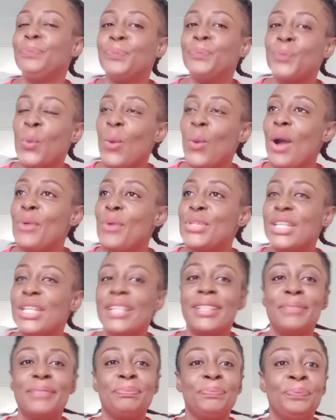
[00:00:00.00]
Wow,
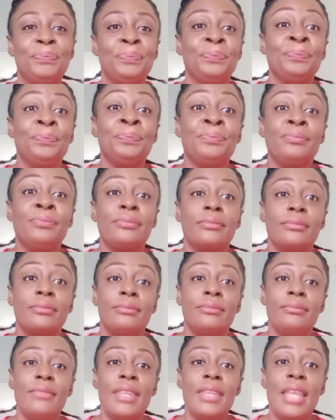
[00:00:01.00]
John.
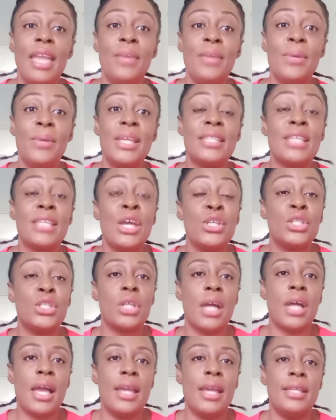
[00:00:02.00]
Anyways, so
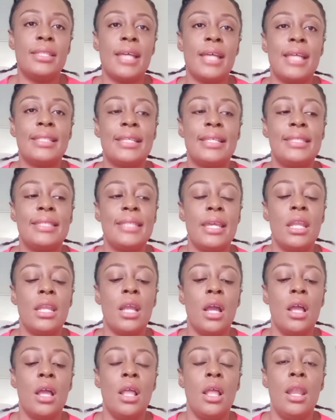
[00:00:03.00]
guys, as I
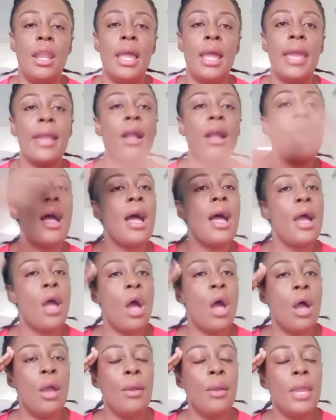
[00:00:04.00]
said, like,
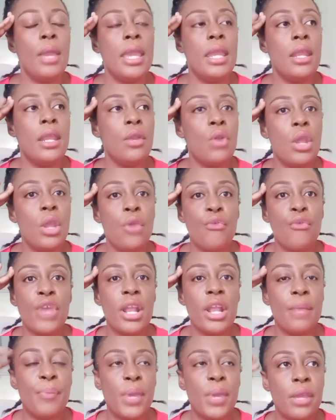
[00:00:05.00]
it
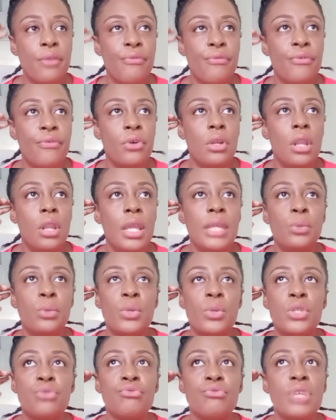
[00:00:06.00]
really painful. It
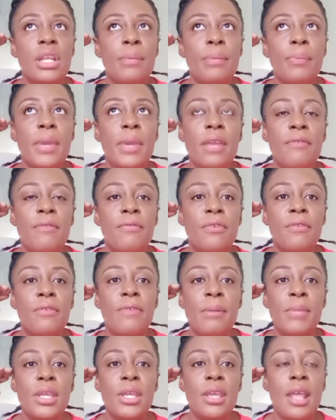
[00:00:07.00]
was really painful
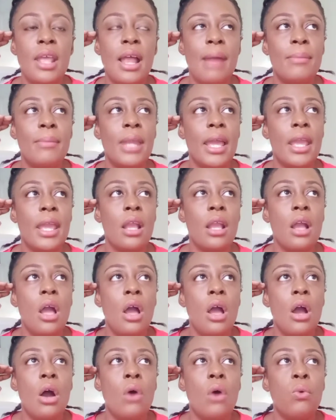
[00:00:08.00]
for me. I'm like,
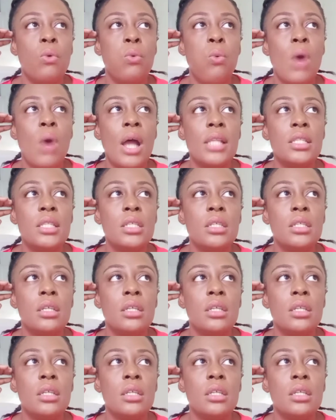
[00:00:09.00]
what?